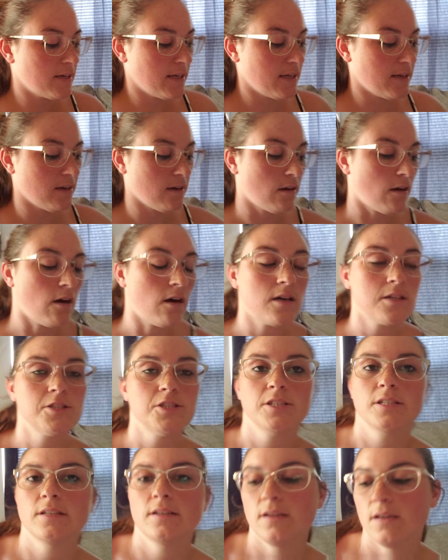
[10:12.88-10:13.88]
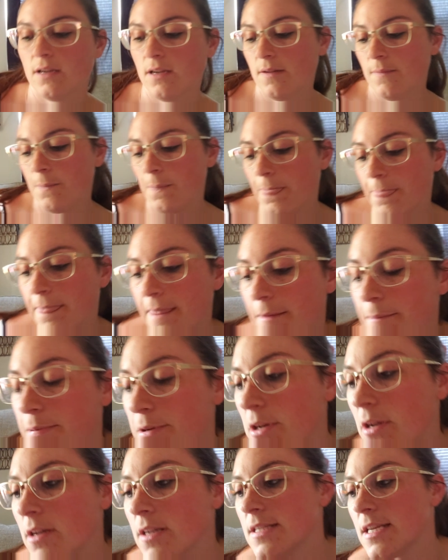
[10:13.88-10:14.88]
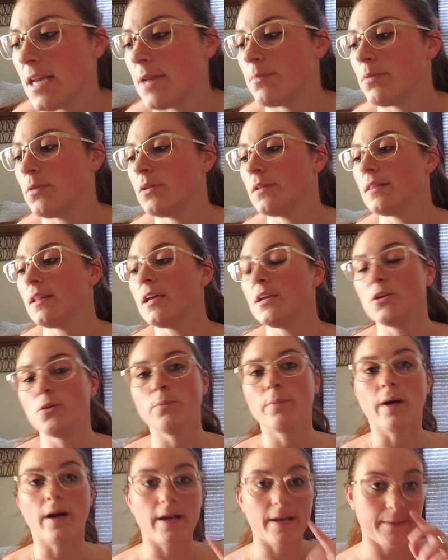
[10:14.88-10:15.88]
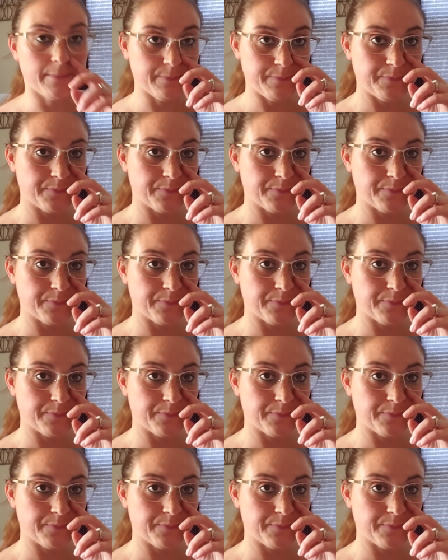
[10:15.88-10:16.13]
in an auction, they put on a table and let you buy